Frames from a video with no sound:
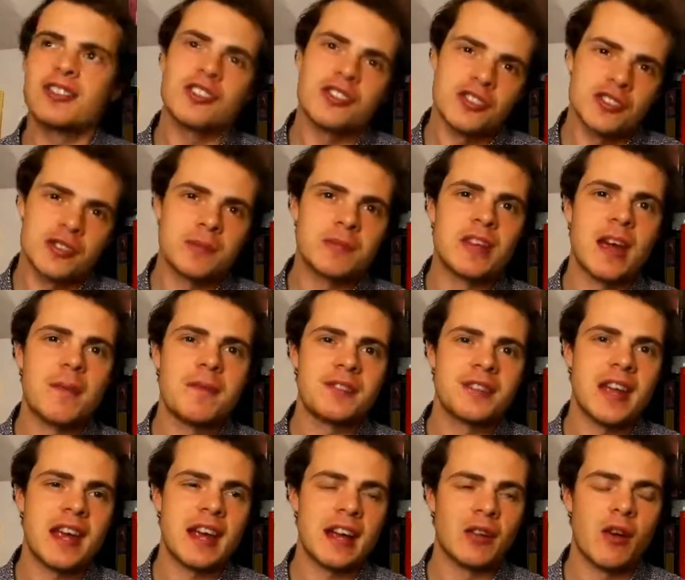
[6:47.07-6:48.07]
does sometimes
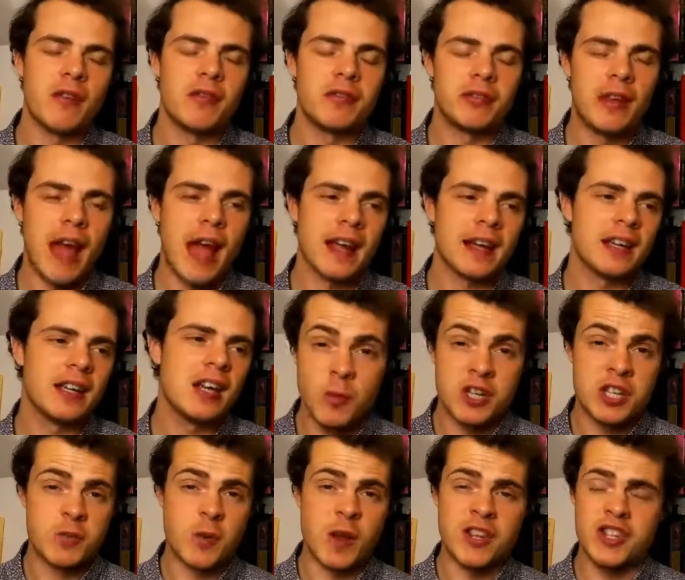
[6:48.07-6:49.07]
take a lot of flack,
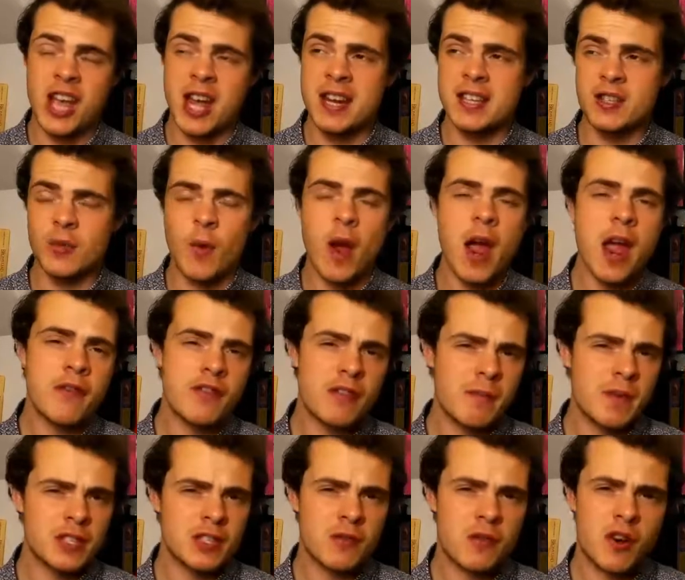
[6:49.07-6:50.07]
which is when Jane is away from Mr.